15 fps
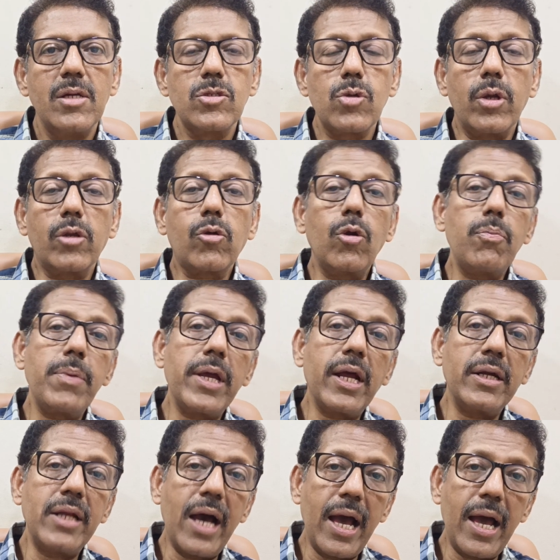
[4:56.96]
So it could be
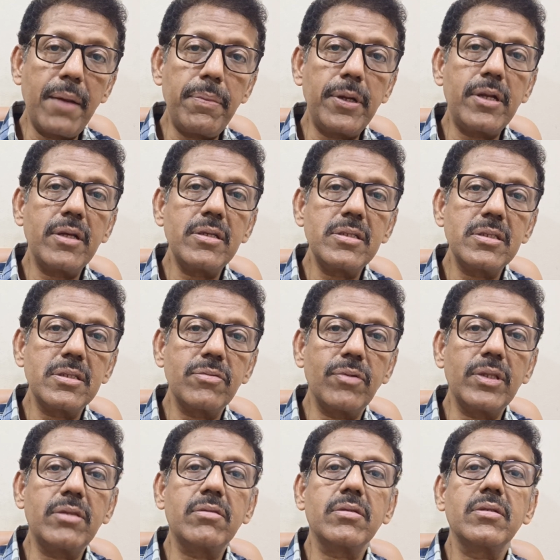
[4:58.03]
a diabetes
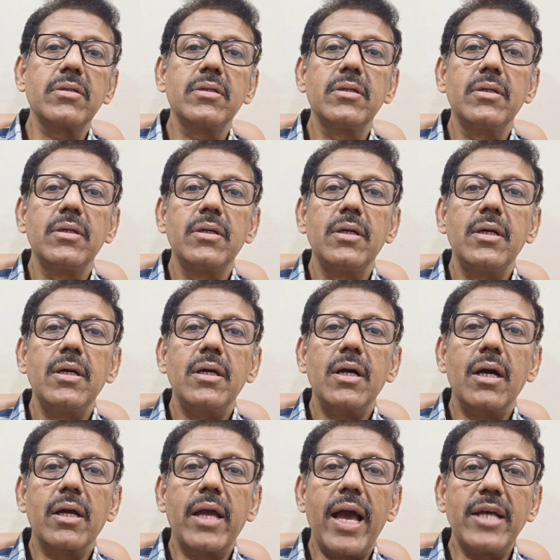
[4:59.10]
with
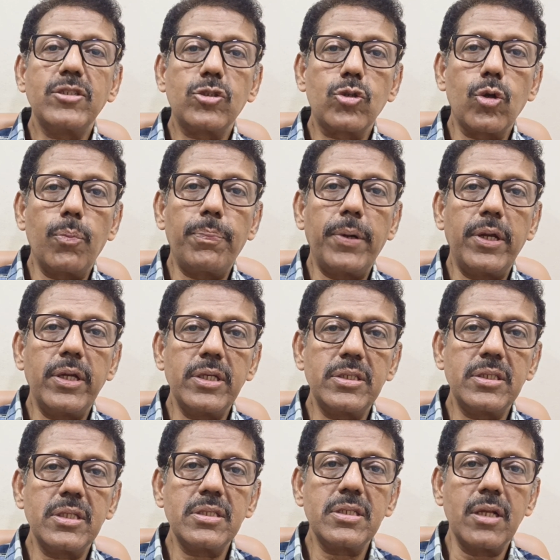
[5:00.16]
a
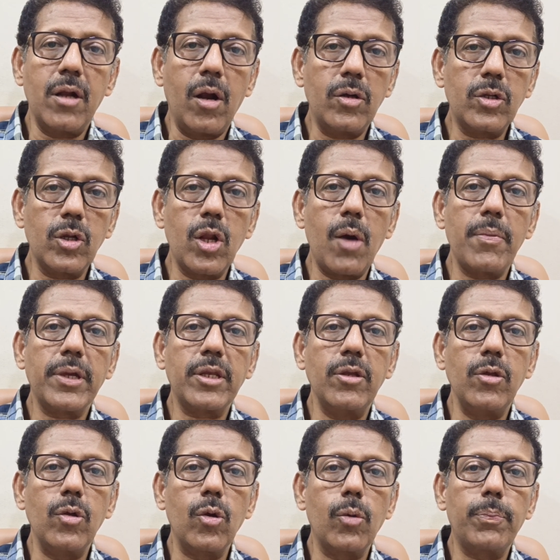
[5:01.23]
gastroparesis, an autonomic
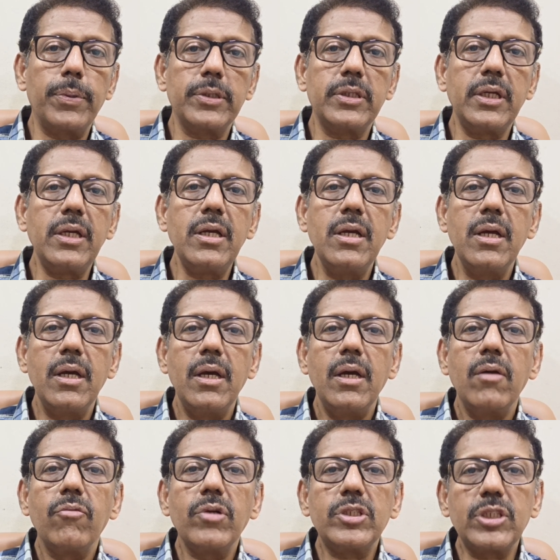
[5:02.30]
neuropathy,
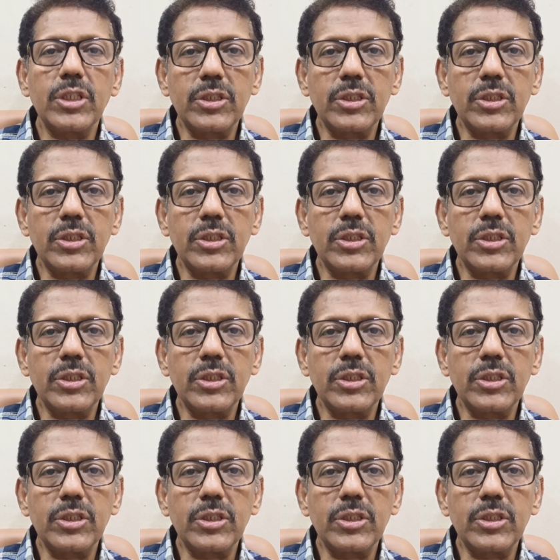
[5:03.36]
which